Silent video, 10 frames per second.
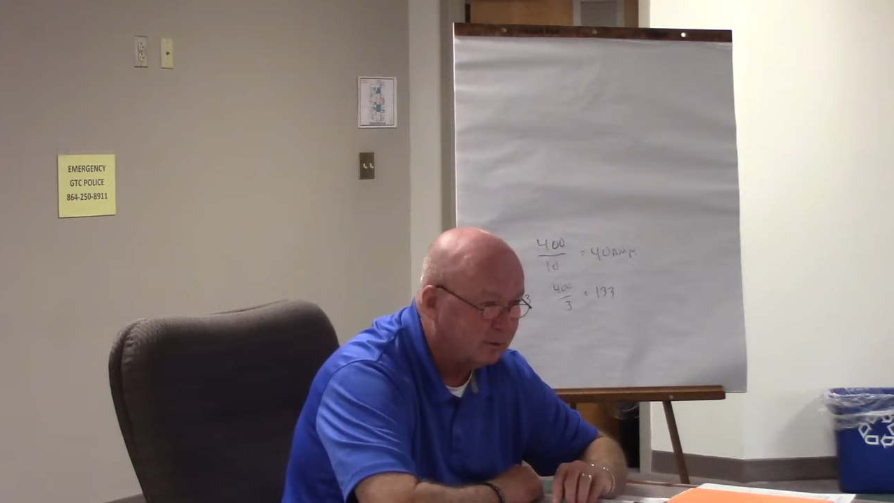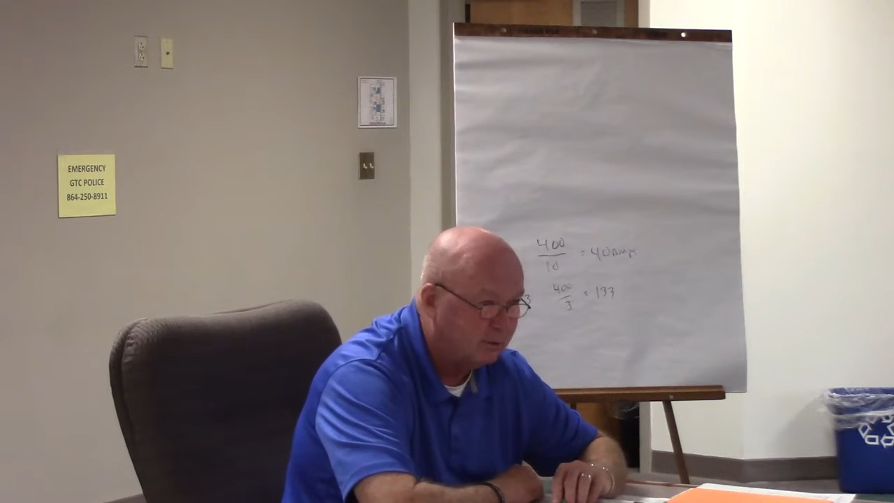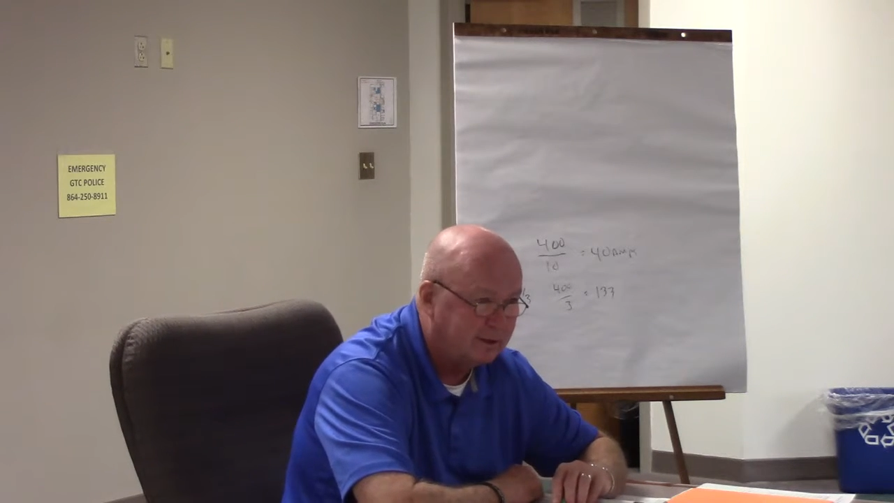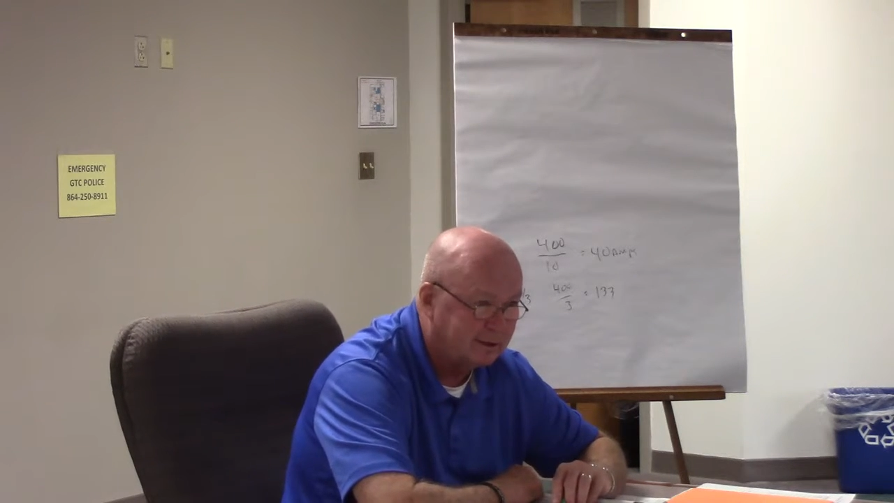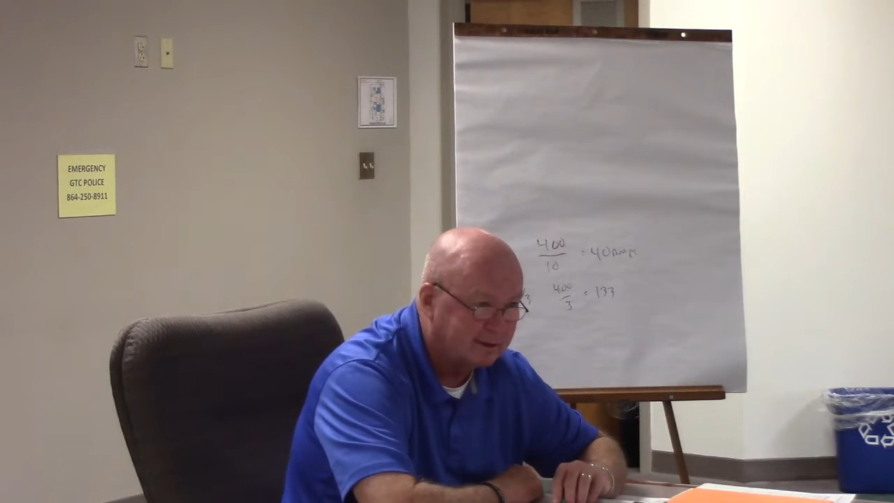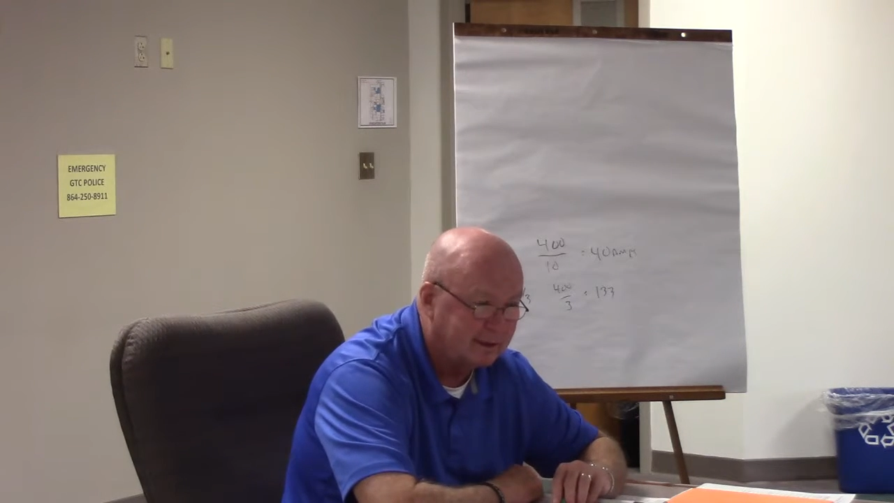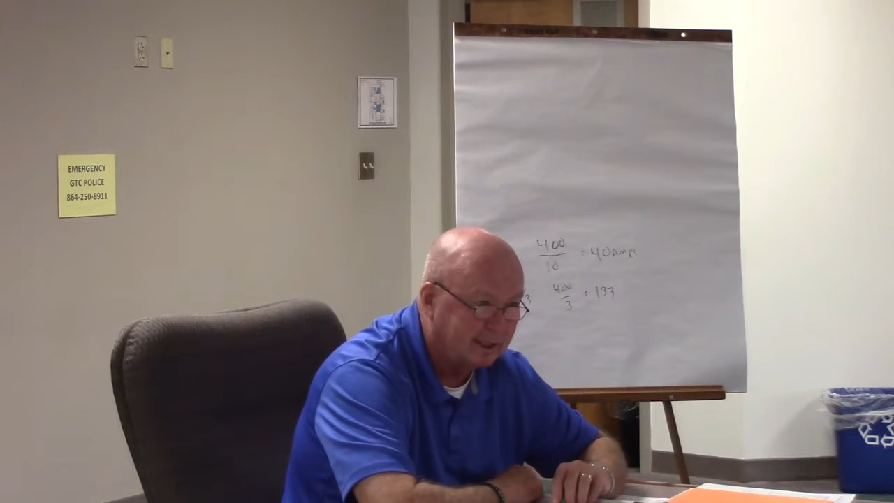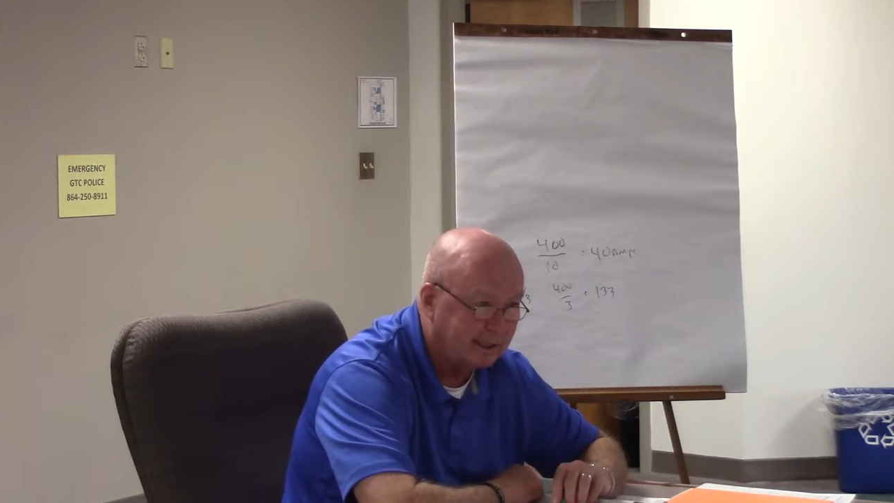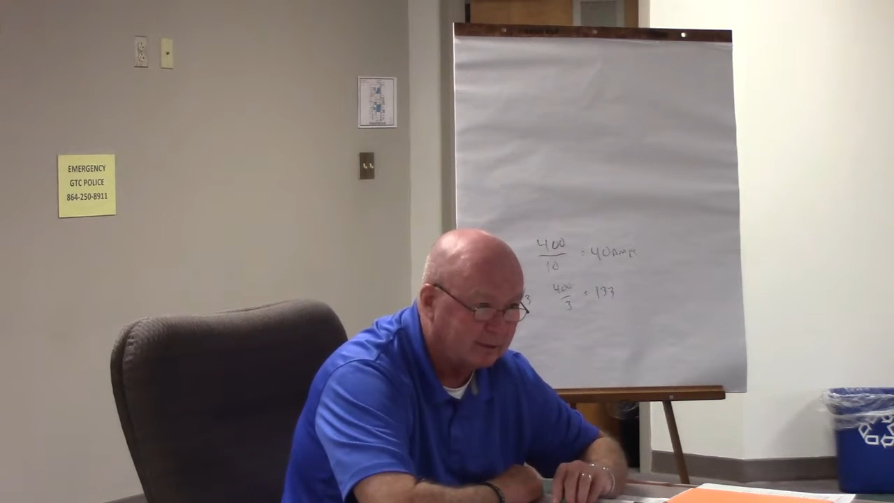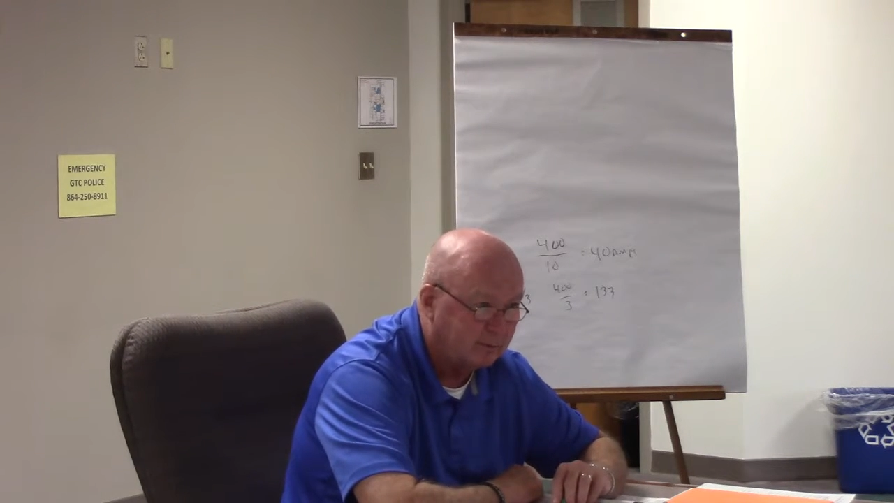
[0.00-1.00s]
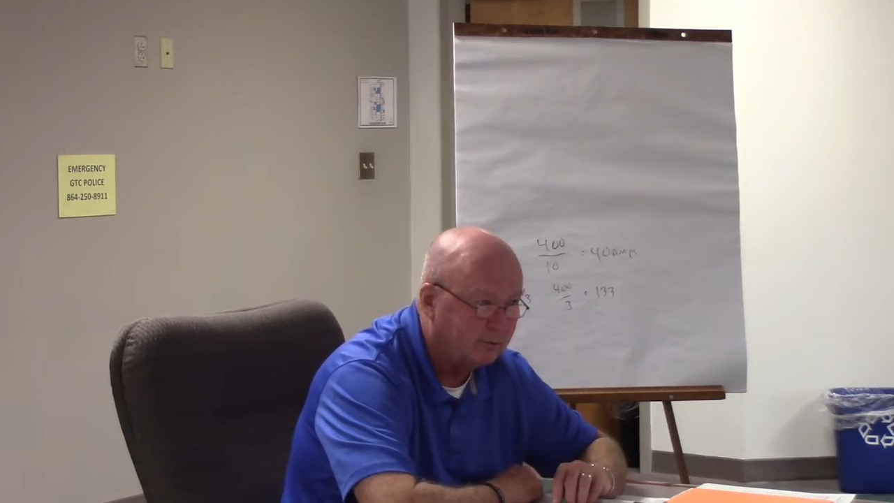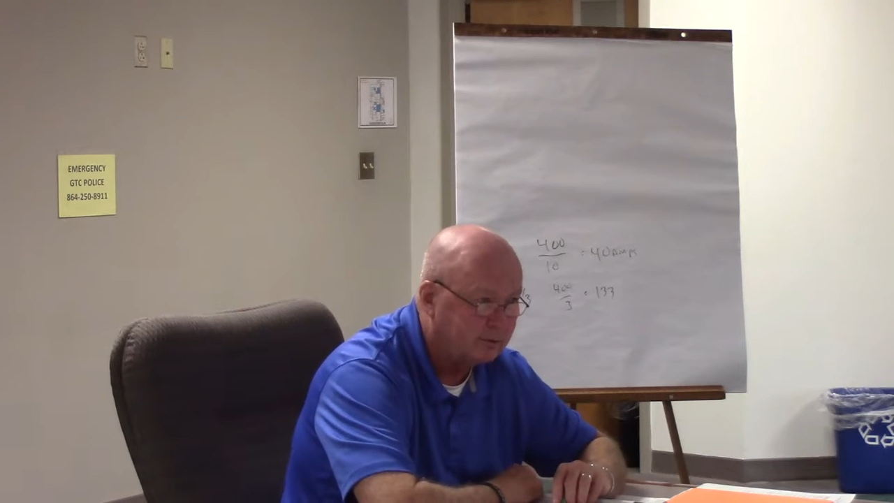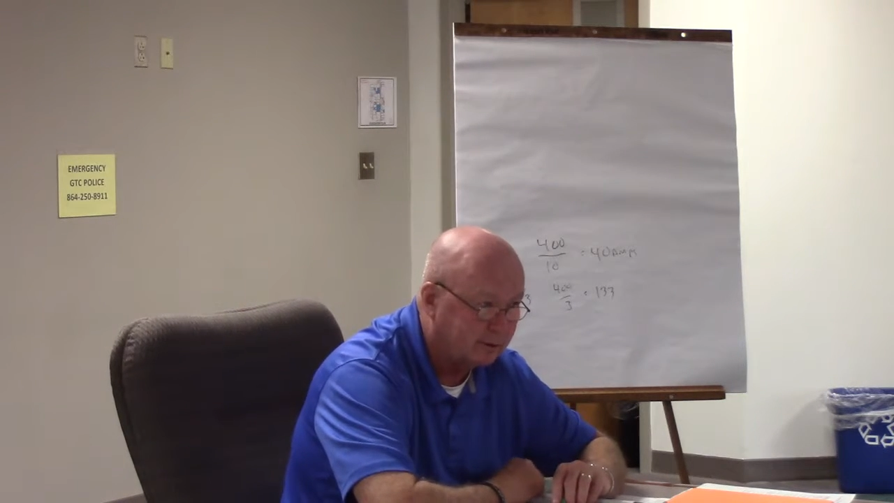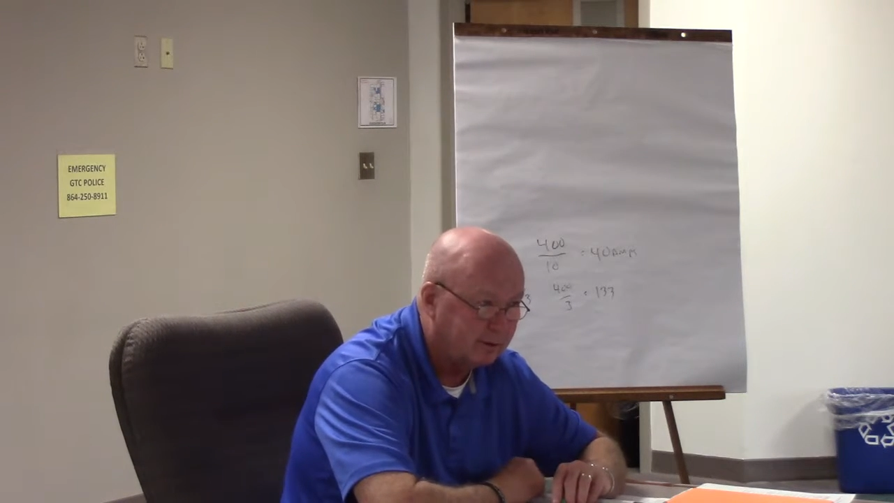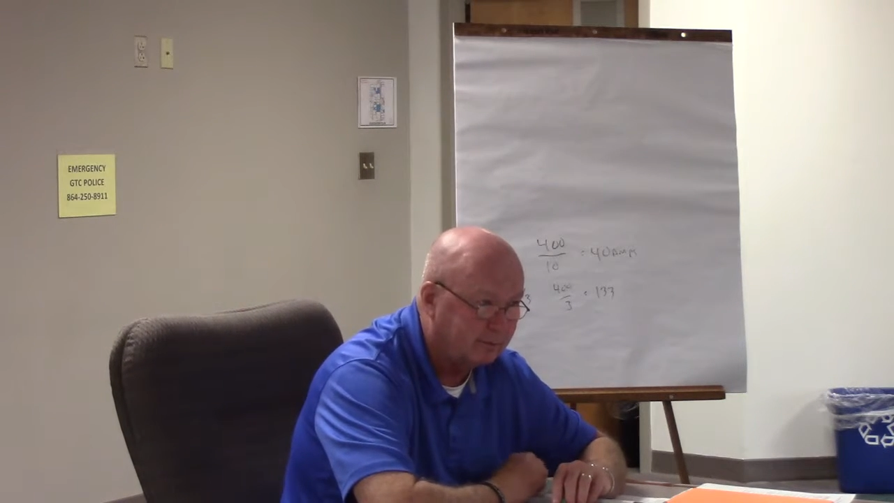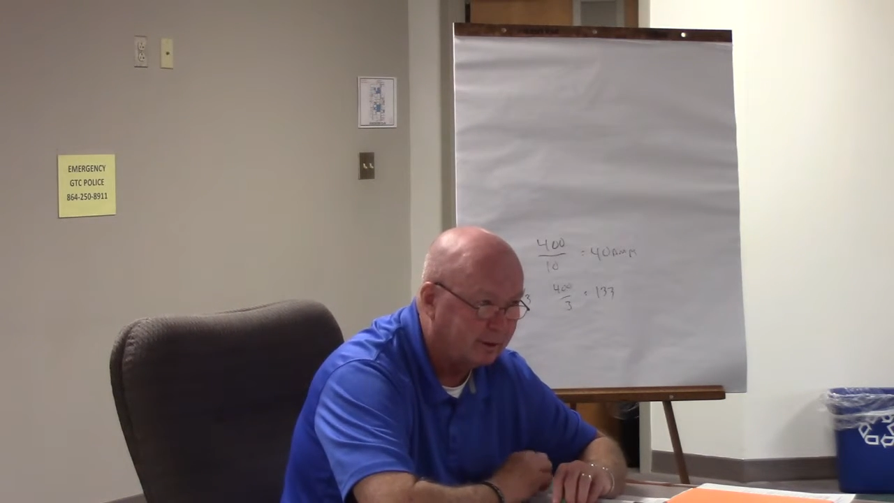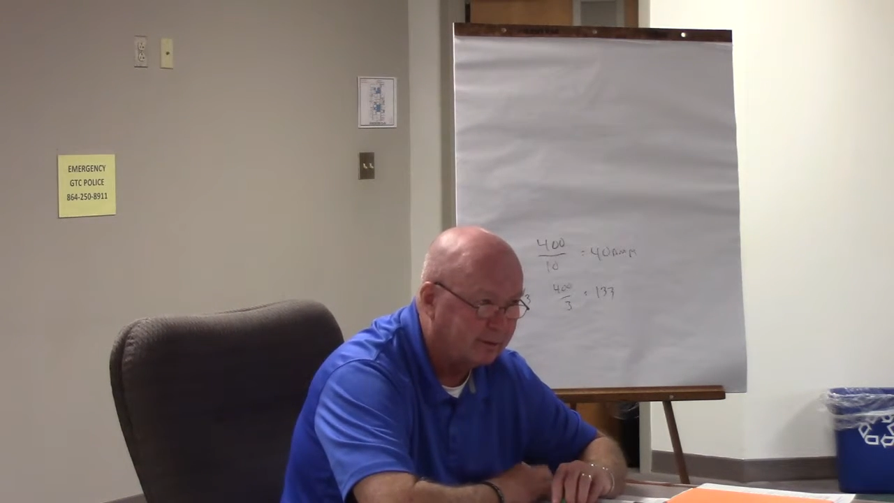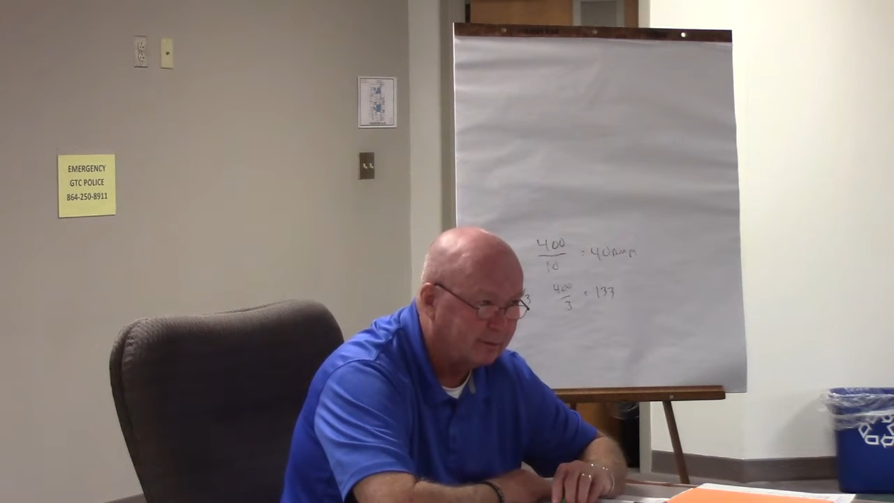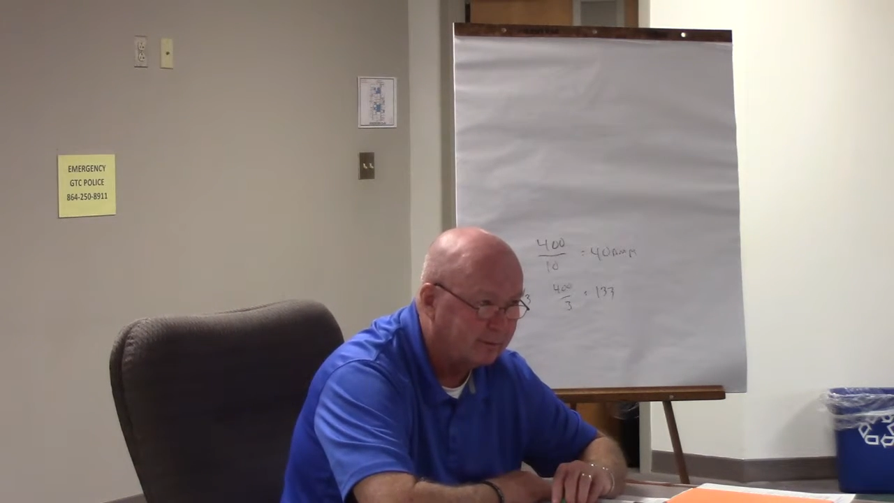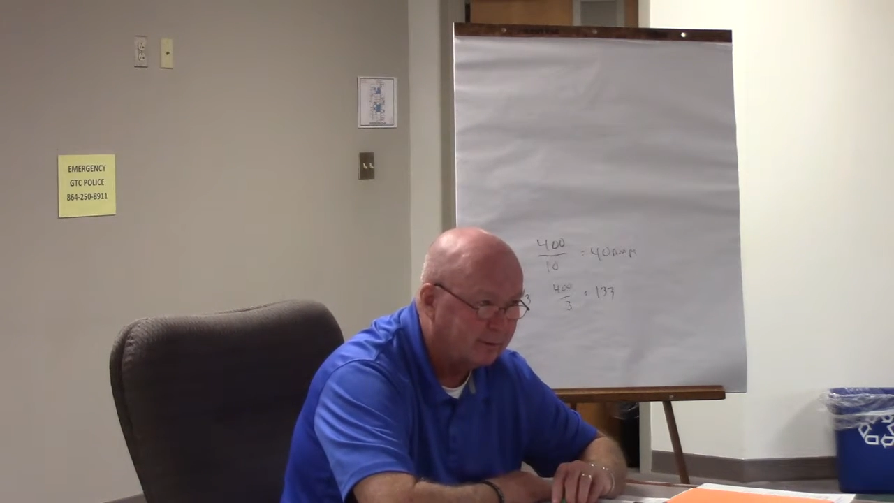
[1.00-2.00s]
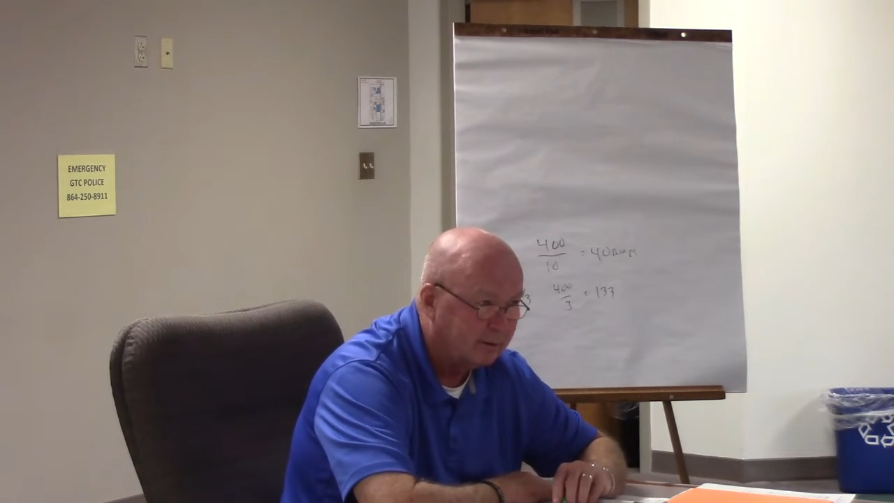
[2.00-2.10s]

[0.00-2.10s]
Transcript: one disconnect, one circuit breaker.